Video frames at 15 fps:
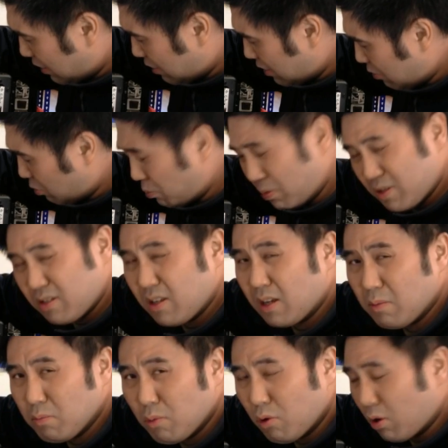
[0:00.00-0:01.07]
We'll be
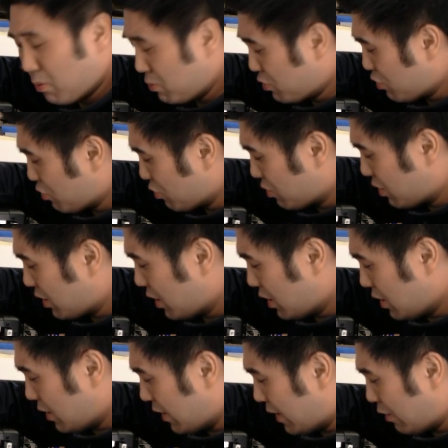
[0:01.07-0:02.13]
seeing more, I'm sure,
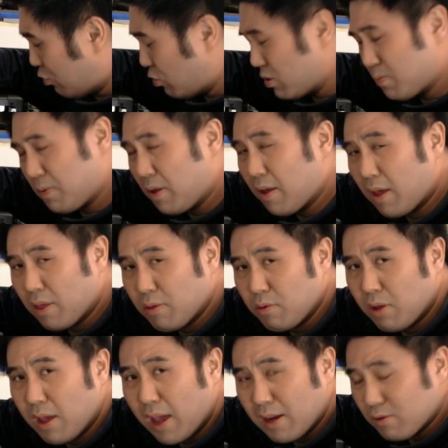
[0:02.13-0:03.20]
USB
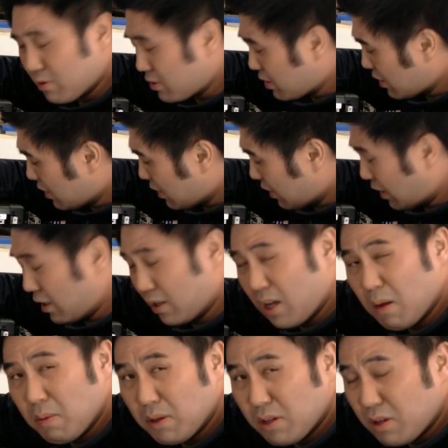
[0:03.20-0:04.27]
3 headers in the
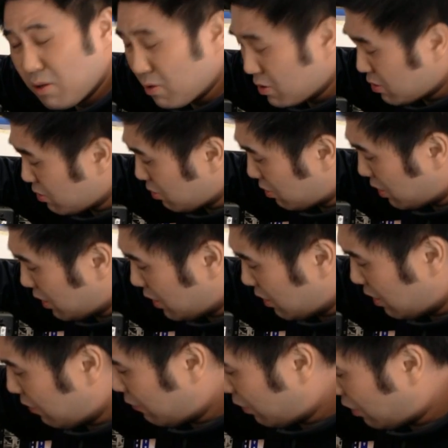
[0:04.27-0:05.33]
coming years. So
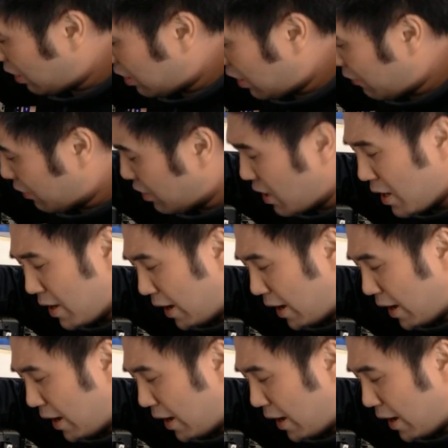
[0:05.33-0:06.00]
they've got that covered.